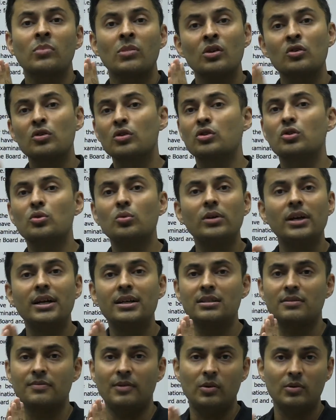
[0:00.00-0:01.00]
So
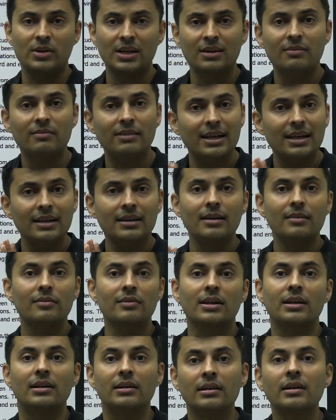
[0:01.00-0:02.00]
students found it very
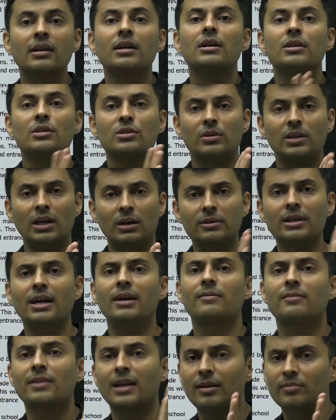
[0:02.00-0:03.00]
difficult. So now they
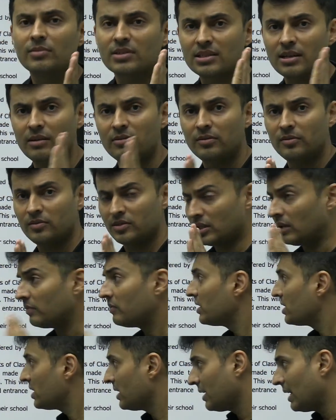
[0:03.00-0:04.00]
have kept
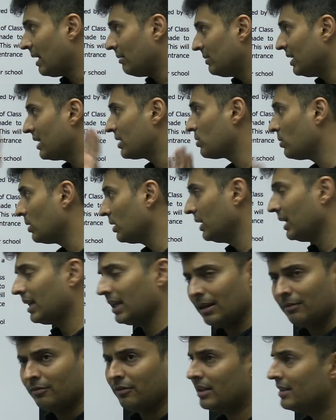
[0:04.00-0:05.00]
sufficient gap. That's what they
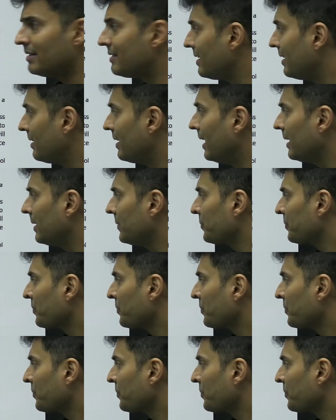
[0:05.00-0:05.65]
claim. We'll see that.